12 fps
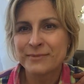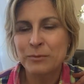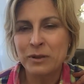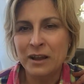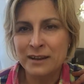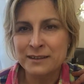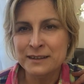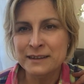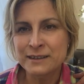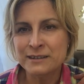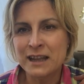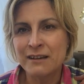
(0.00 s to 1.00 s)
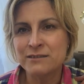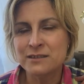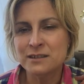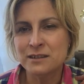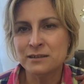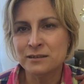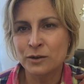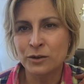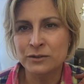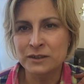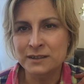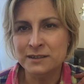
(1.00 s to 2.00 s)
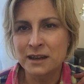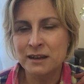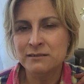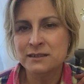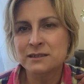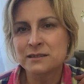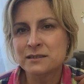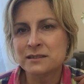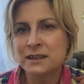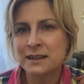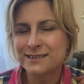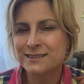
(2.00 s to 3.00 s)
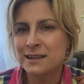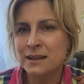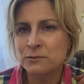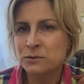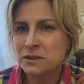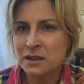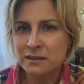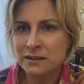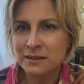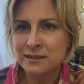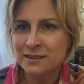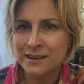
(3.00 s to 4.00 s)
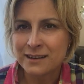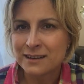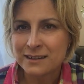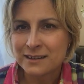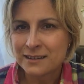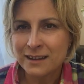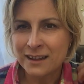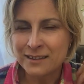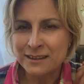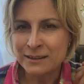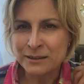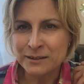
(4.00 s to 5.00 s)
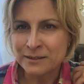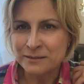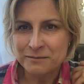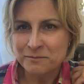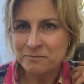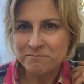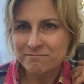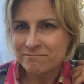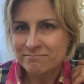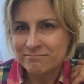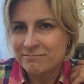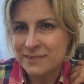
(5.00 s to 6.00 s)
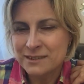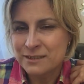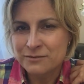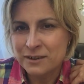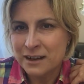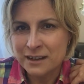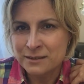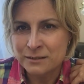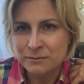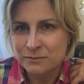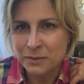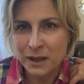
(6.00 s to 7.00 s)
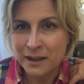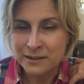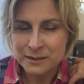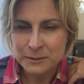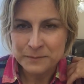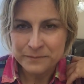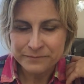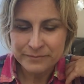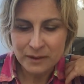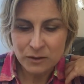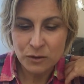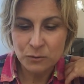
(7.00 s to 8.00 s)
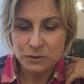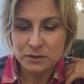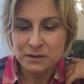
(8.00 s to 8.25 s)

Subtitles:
Applied neat lavender on these areas. The next day it was nothing as if I hadn't burned, so it was